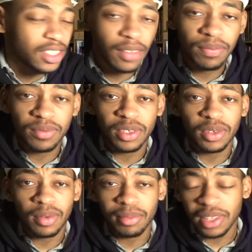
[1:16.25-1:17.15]
because
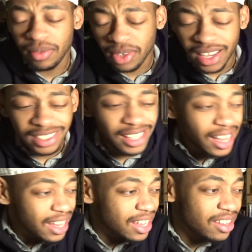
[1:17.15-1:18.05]
I'm leaving you guys
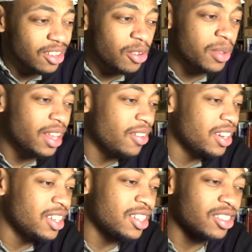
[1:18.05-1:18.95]
hanging, you know, without
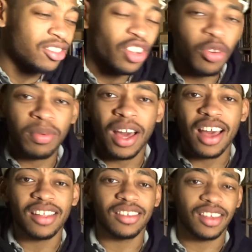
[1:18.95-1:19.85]
any dope
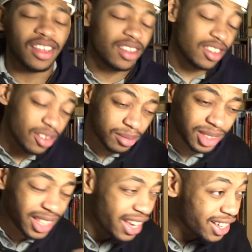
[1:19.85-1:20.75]
content, you know what I'm
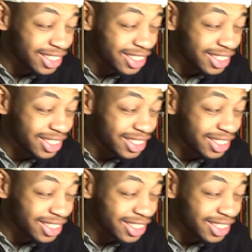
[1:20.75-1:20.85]
saying?